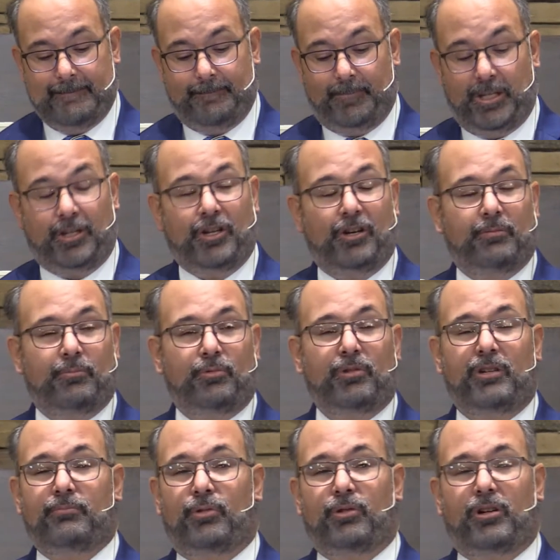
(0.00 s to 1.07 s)
You know, more
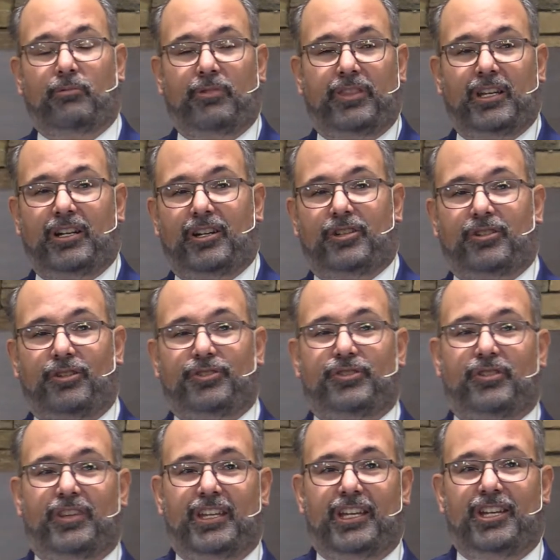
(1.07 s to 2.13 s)
and more within our
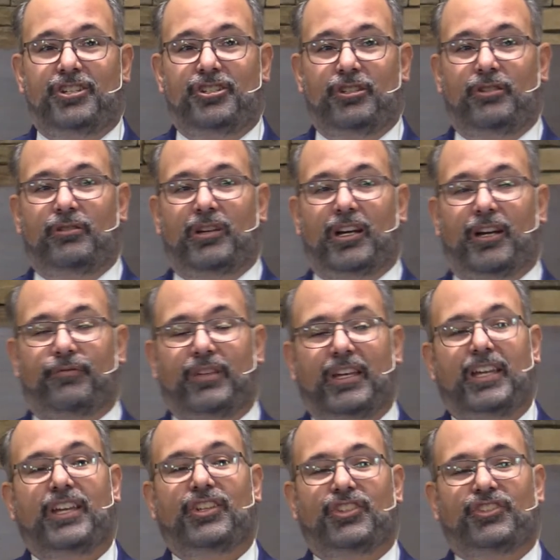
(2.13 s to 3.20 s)
culture, the issue of
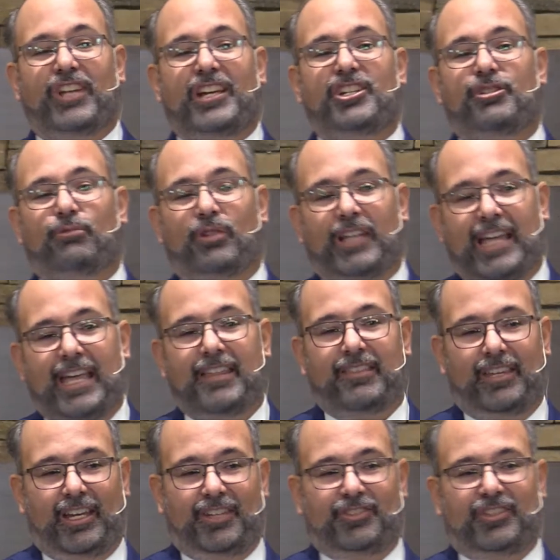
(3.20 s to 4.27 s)
sexual
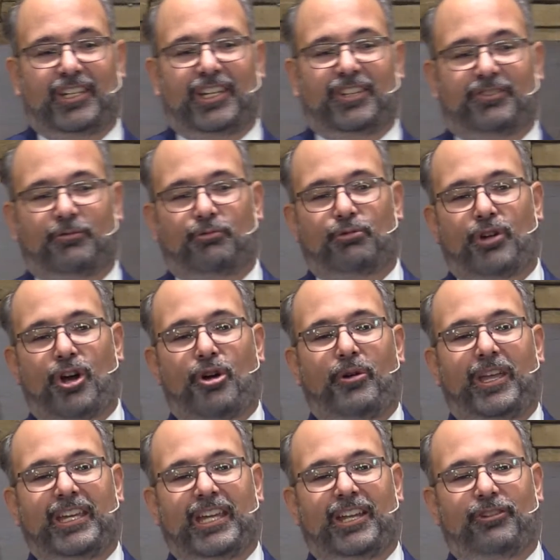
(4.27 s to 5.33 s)
ethics is
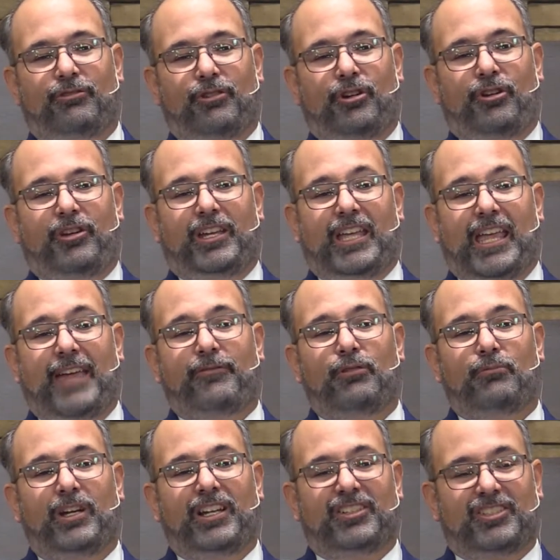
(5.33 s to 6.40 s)
growing and growing.
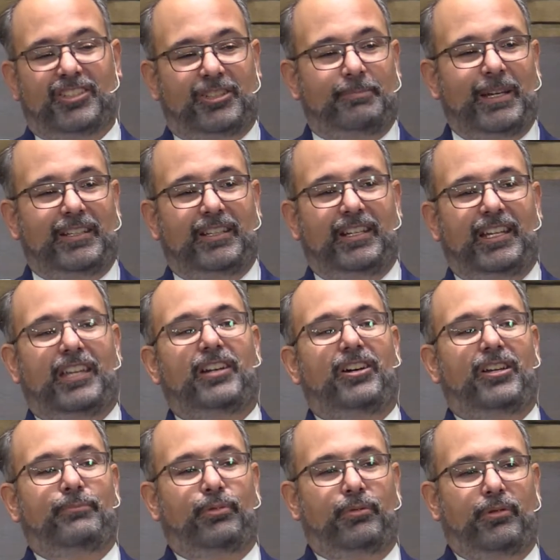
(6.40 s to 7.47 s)
Everyone is expected to get
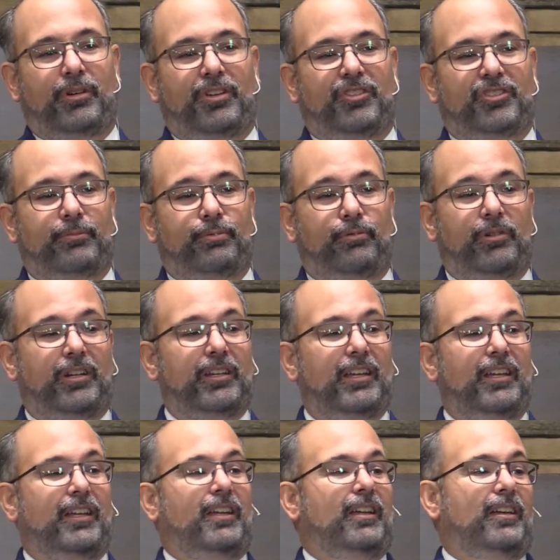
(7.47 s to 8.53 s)
on board to support
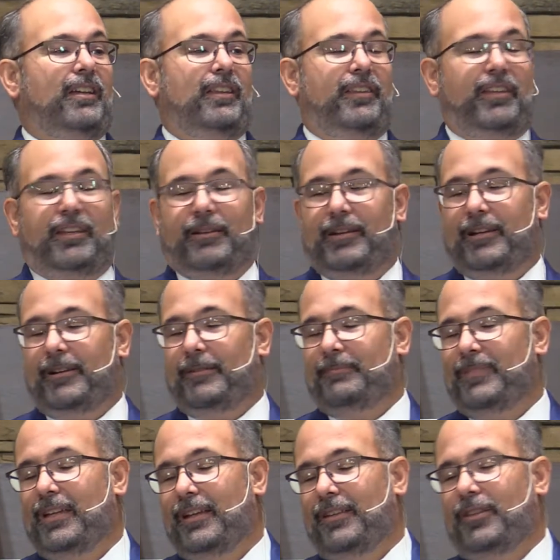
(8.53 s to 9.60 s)
the
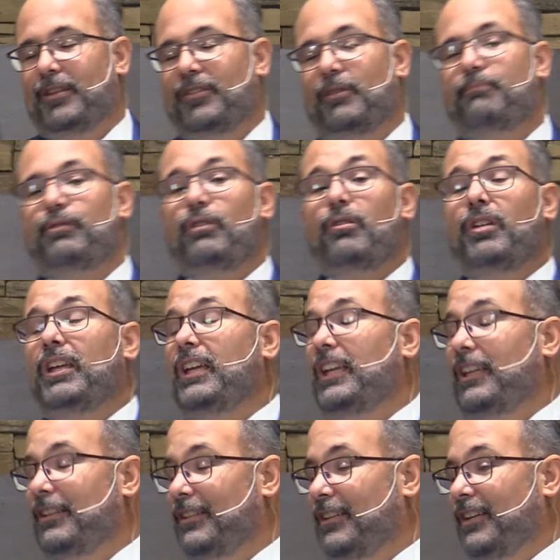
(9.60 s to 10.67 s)

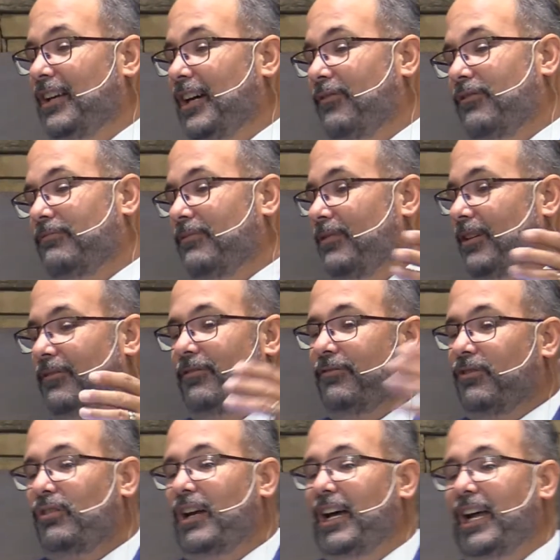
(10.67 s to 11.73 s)
beauty of
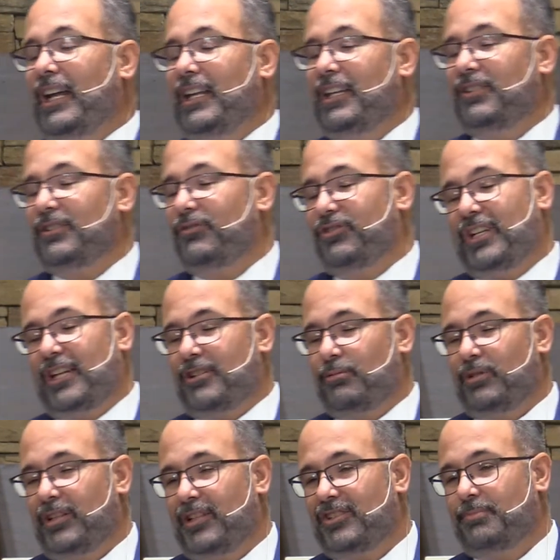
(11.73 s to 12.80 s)
varieties of
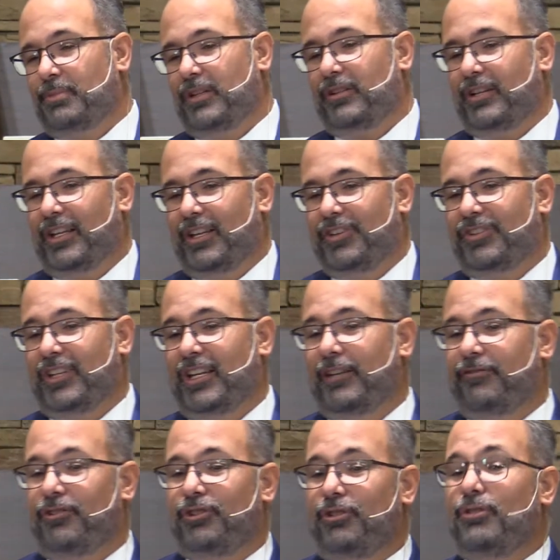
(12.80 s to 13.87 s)
sexual experience. And
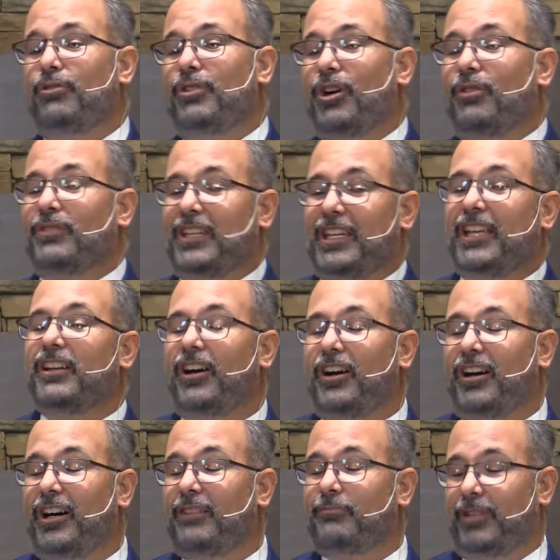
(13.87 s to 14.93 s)
if you don't get
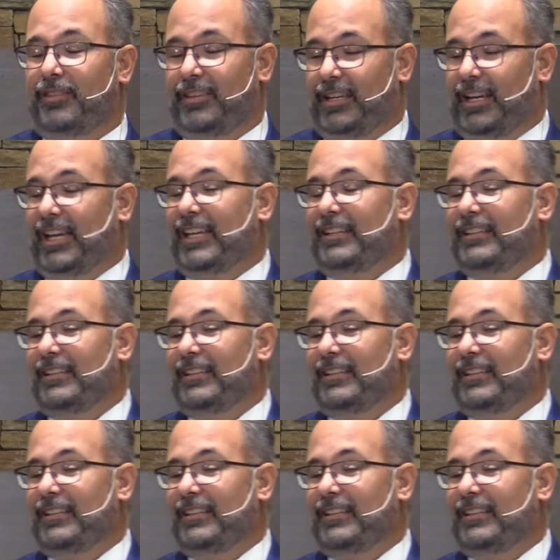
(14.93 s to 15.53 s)
on with that,